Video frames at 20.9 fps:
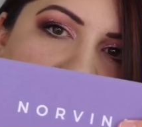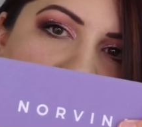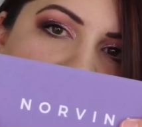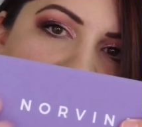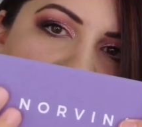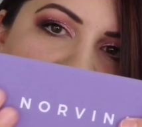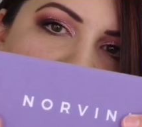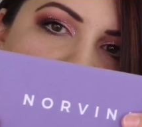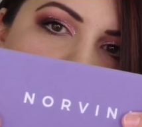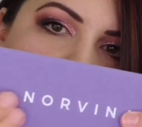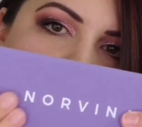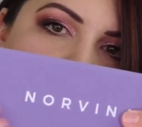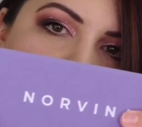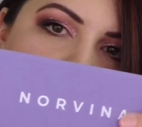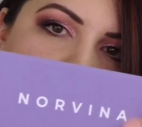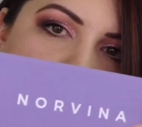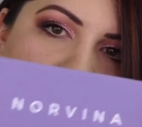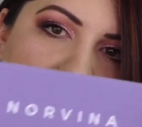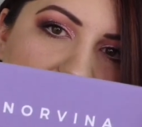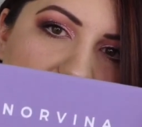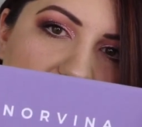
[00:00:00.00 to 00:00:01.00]

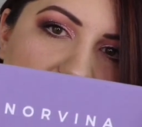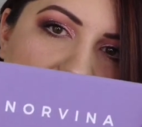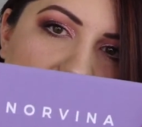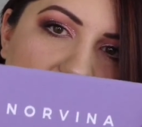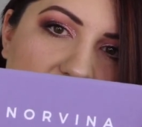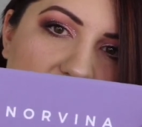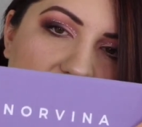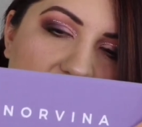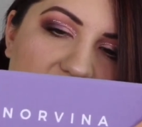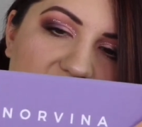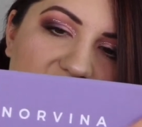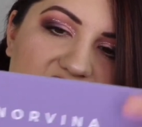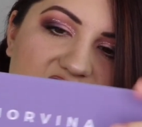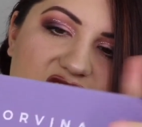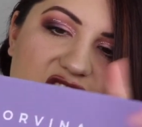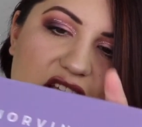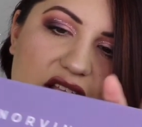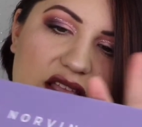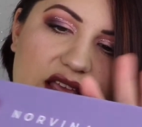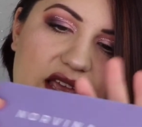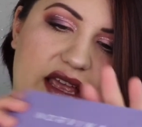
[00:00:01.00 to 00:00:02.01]
felty
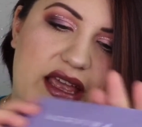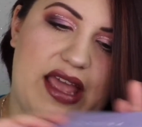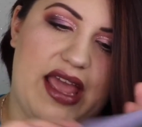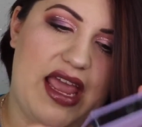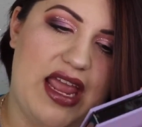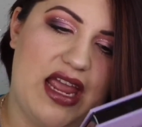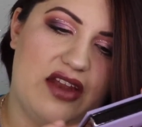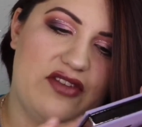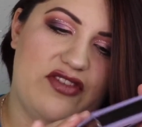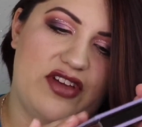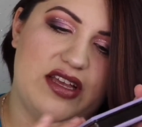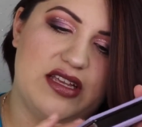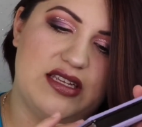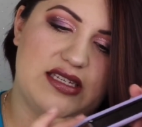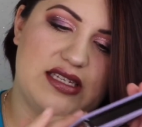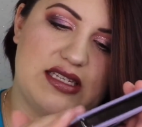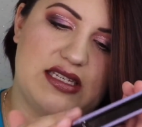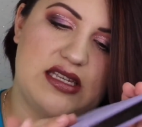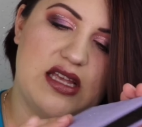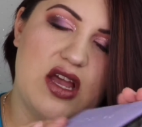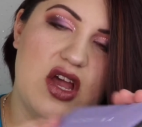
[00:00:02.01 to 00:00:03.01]
feeling
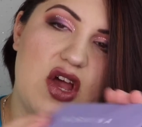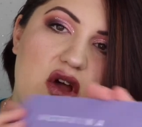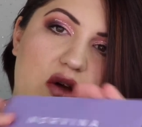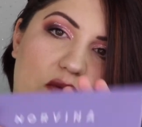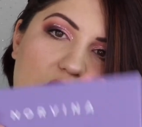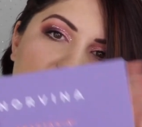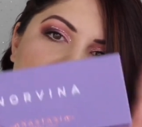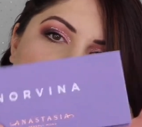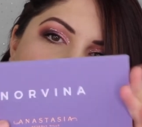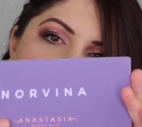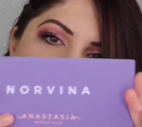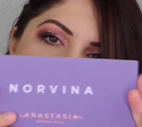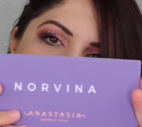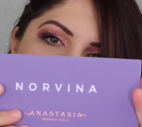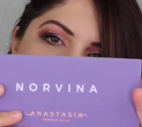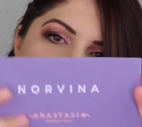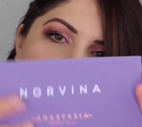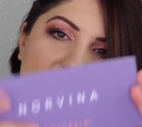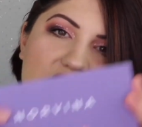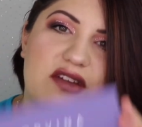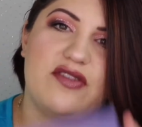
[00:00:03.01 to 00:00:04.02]
canvas, which I am
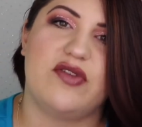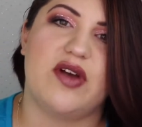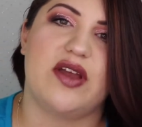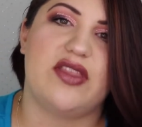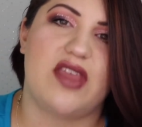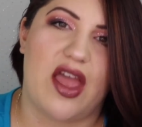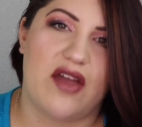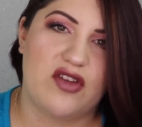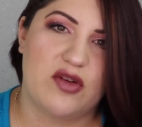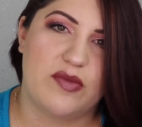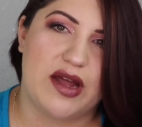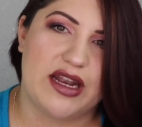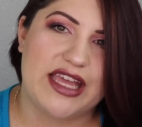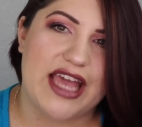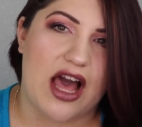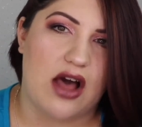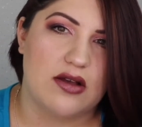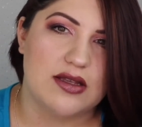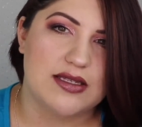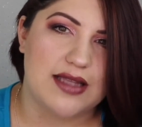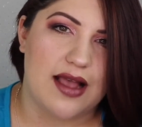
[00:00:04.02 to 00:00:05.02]
kind of with everybody
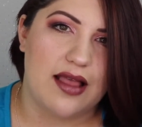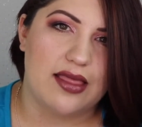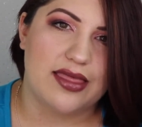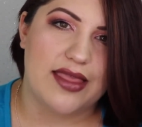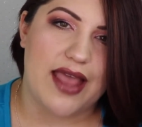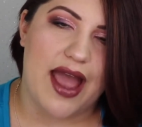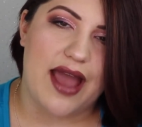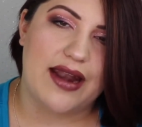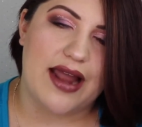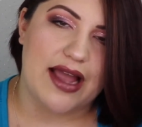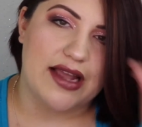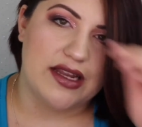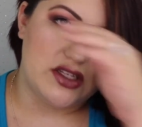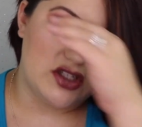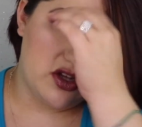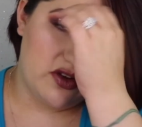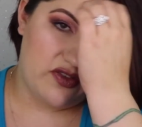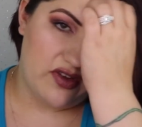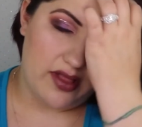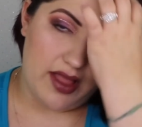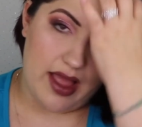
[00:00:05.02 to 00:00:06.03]
else on that. I
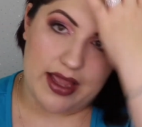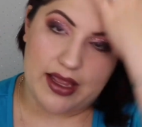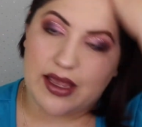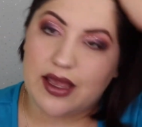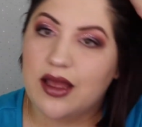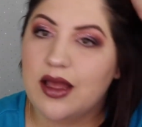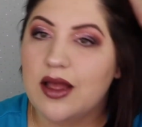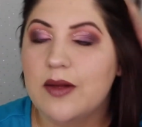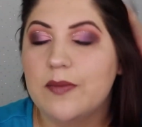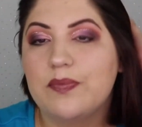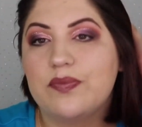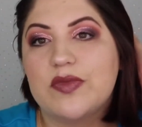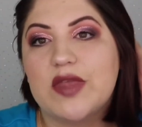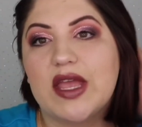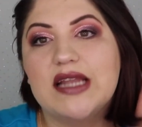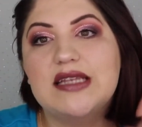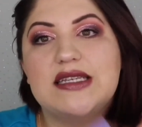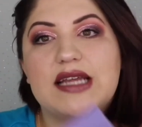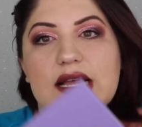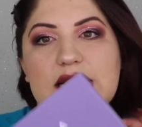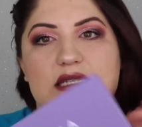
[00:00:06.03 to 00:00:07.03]
do feel like
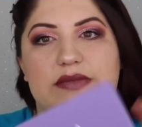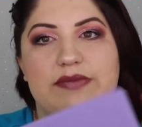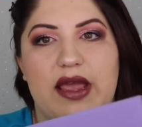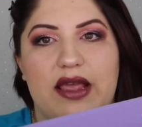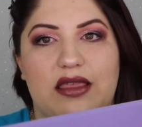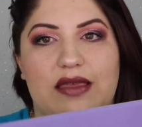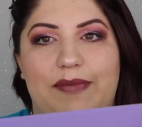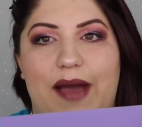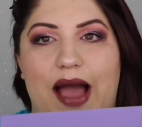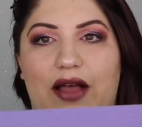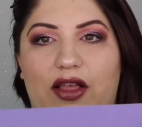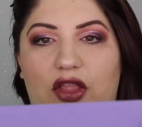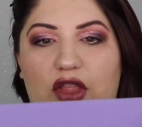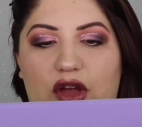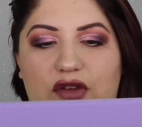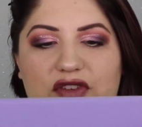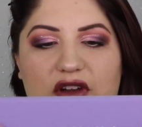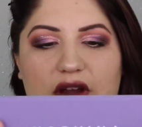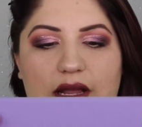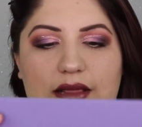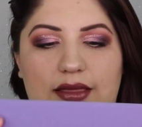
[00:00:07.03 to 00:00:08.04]
it does make the palette look
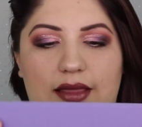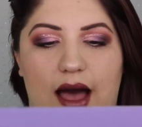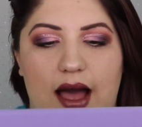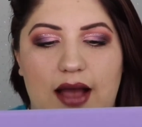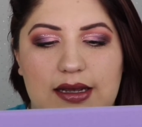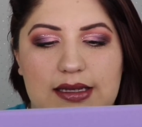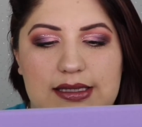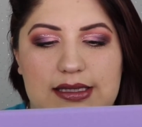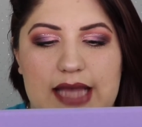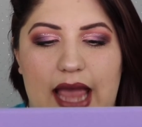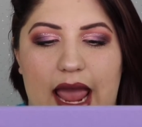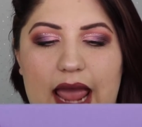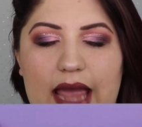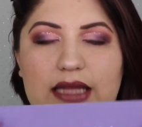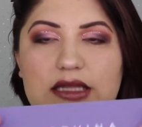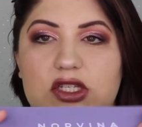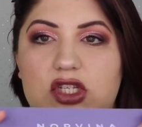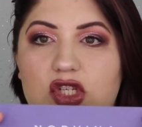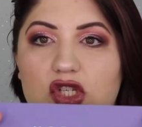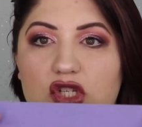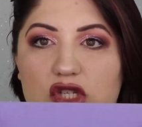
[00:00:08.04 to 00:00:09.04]
very luxe
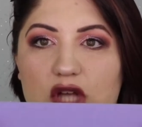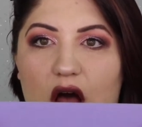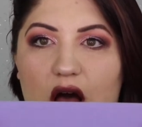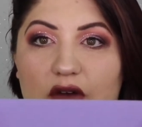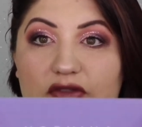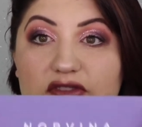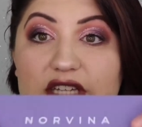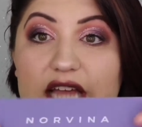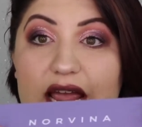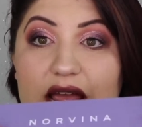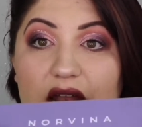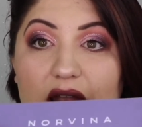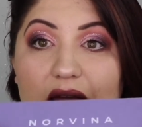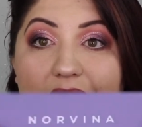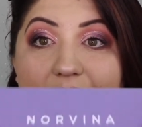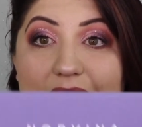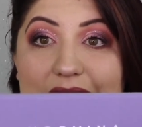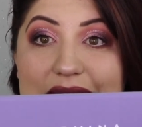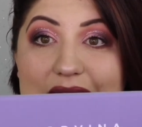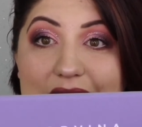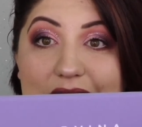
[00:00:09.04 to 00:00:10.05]
and soft and
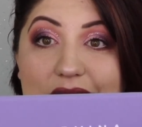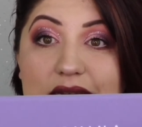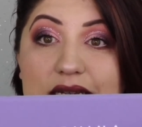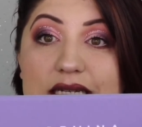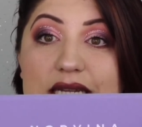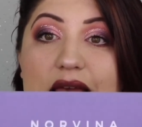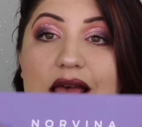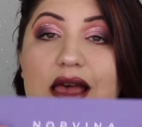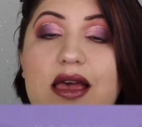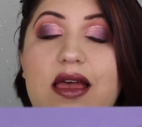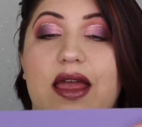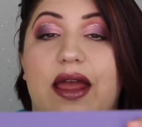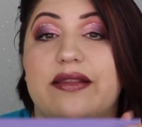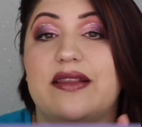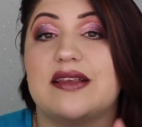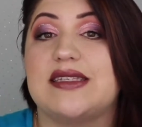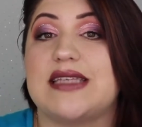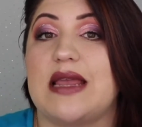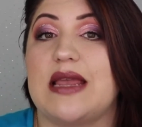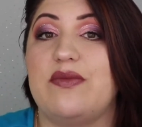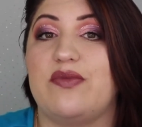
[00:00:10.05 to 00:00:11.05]
high-end. In the
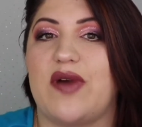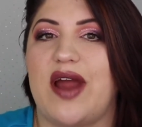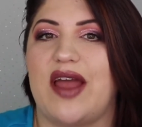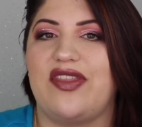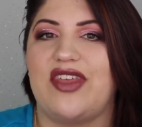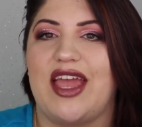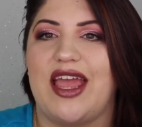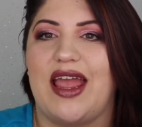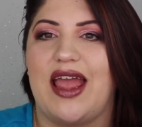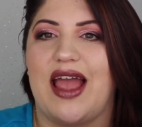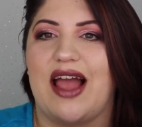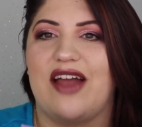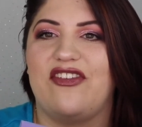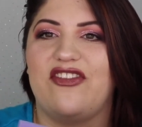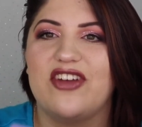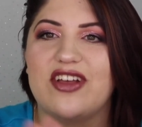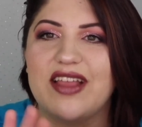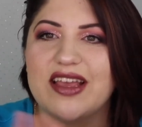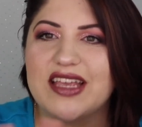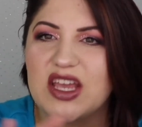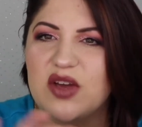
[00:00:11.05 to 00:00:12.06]
same breath, I feel
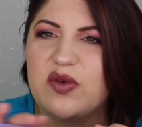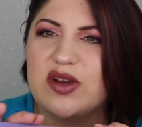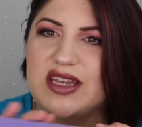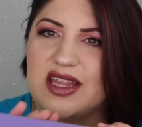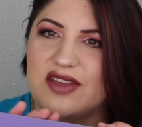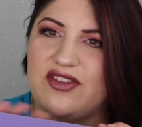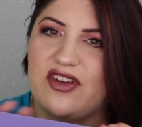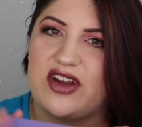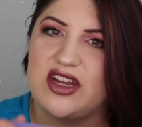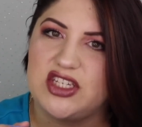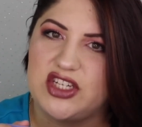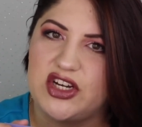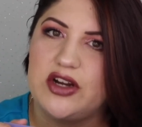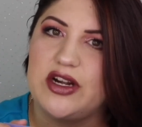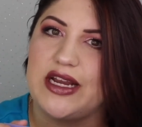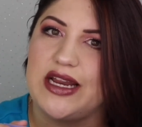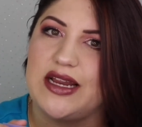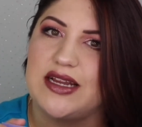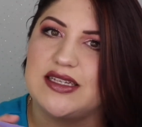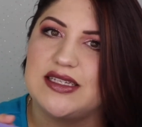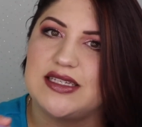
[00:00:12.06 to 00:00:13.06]
like it would get very
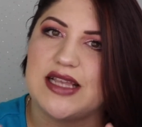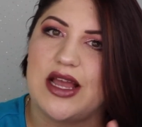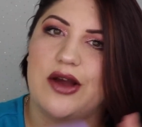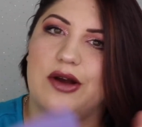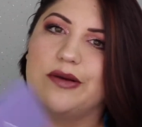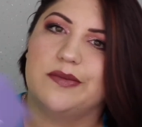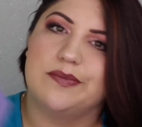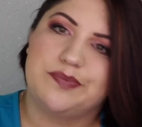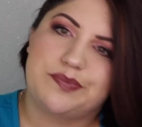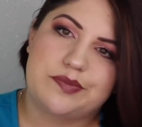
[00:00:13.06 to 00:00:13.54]
dirty, so